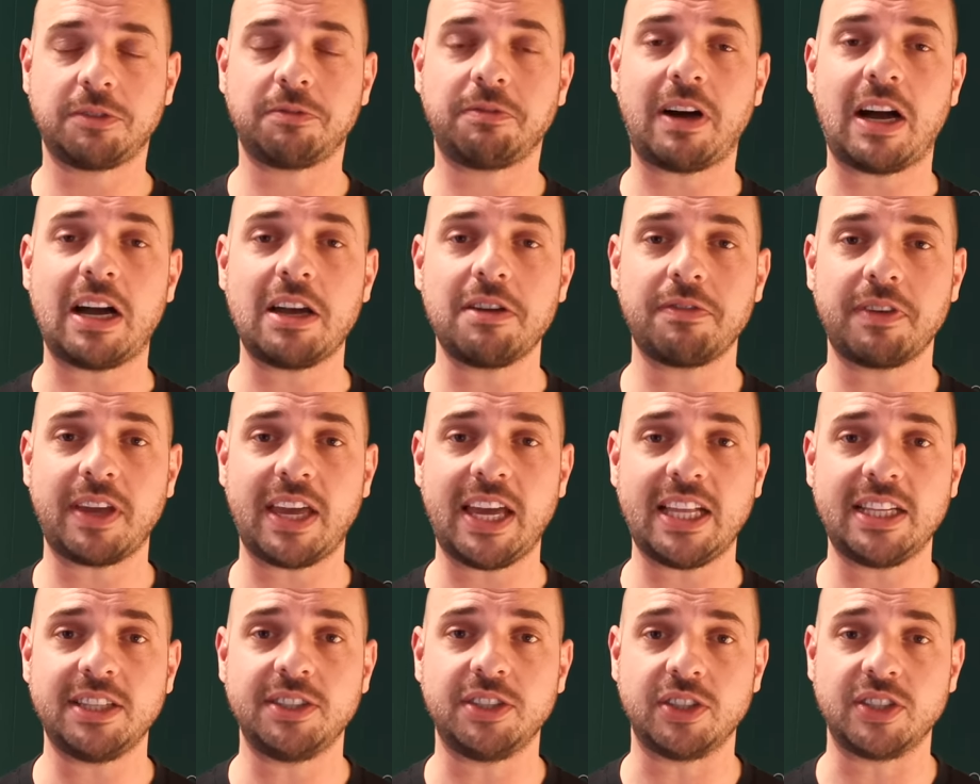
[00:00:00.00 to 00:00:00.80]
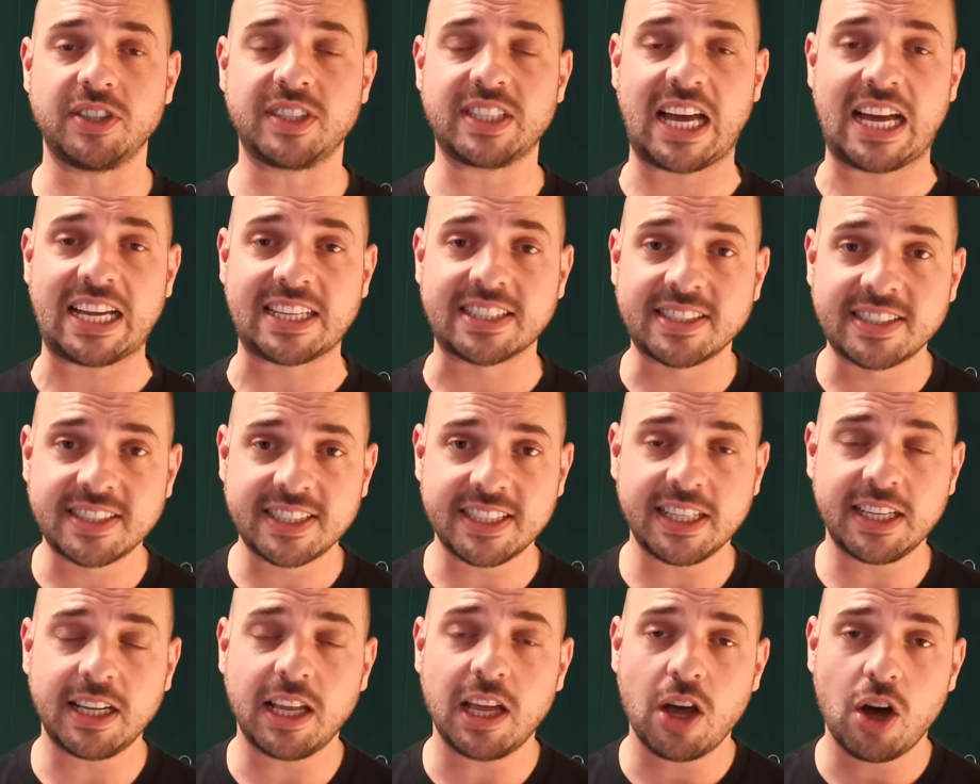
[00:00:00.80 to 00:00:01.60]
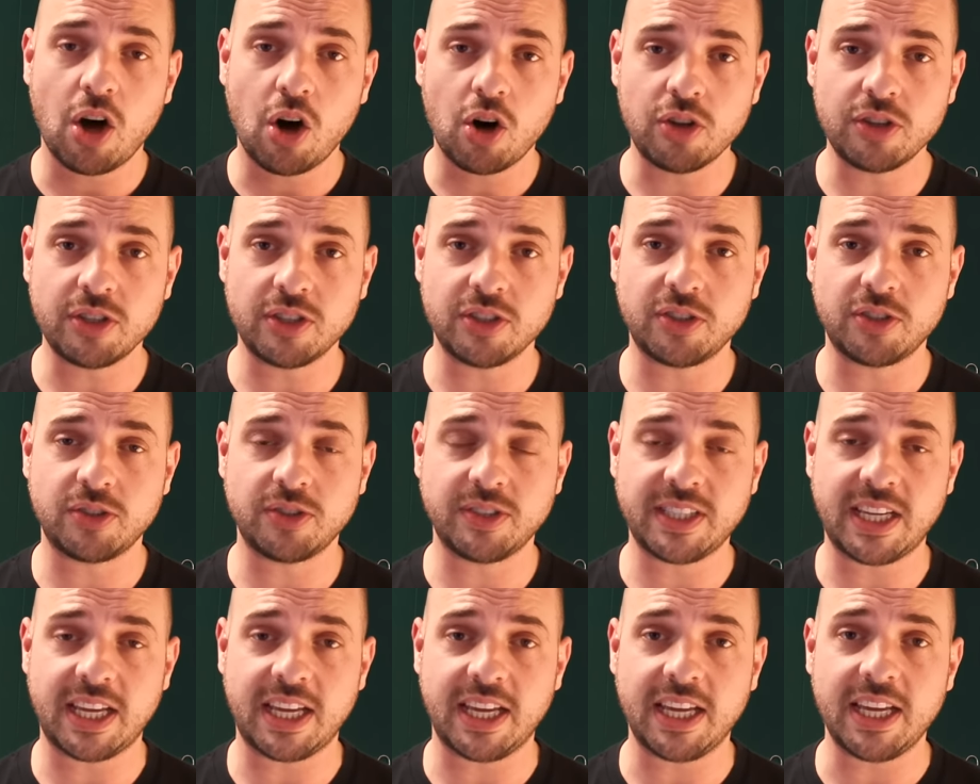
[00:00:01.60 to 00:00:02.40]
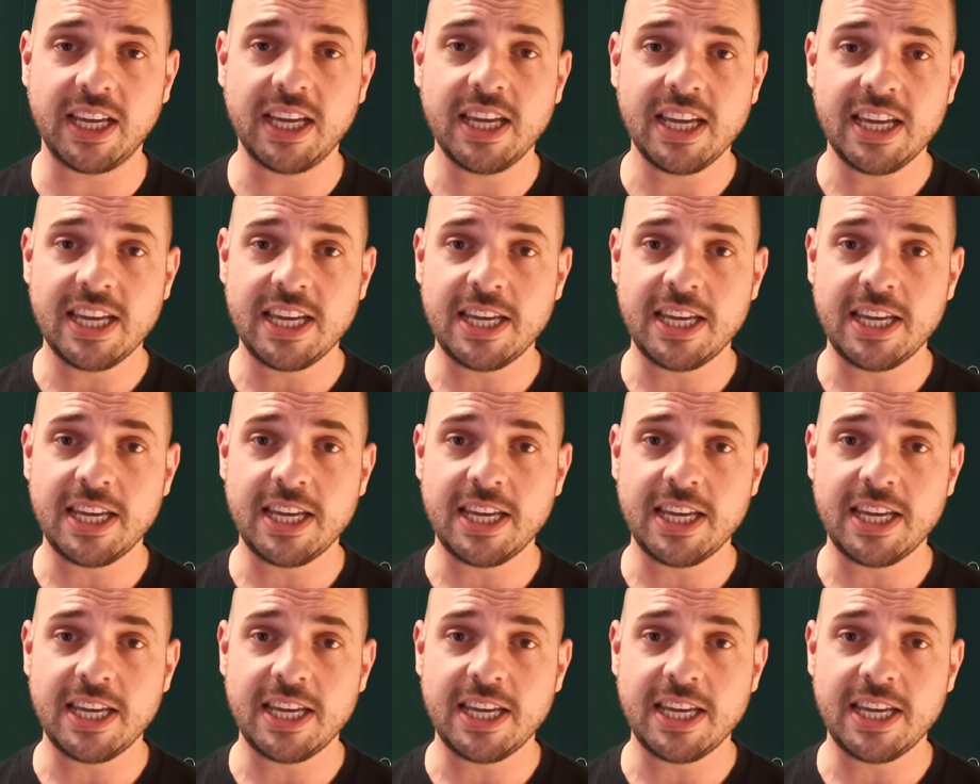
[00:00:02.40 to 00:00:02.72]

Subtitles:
five elders are still honored today